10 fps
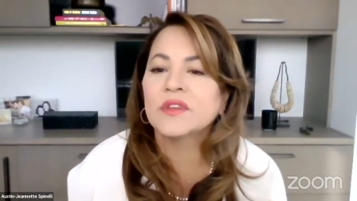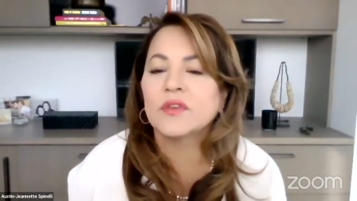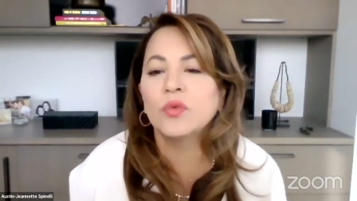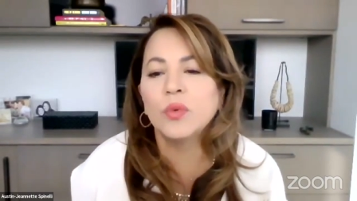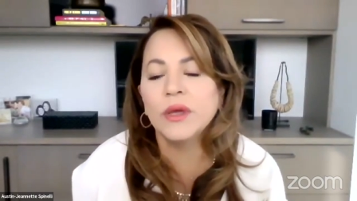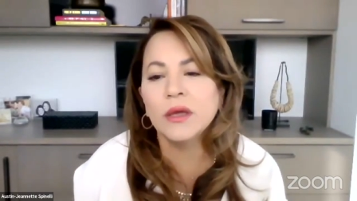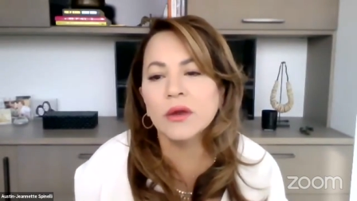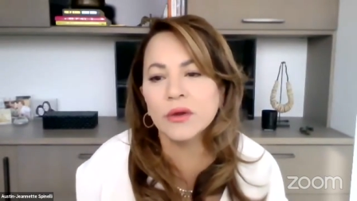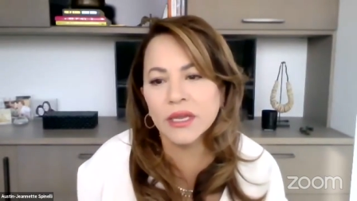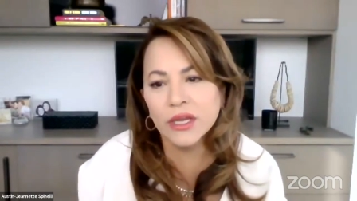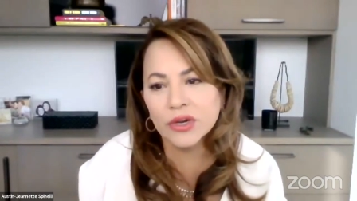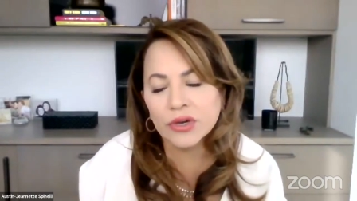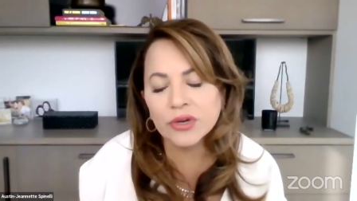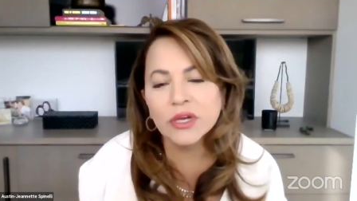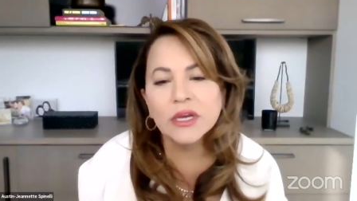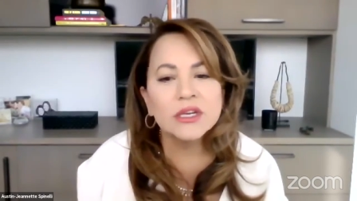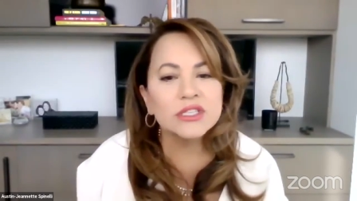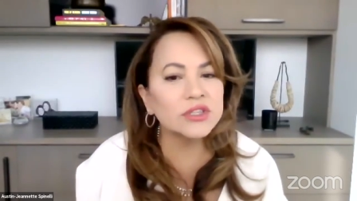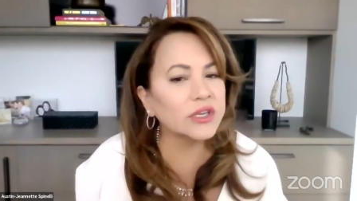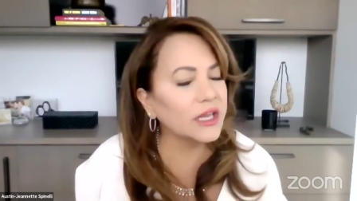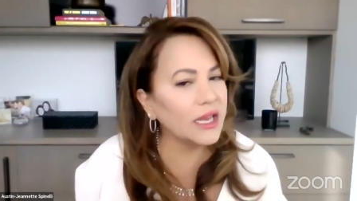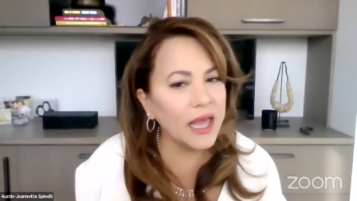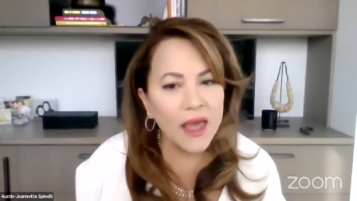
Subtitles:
So we are here to look at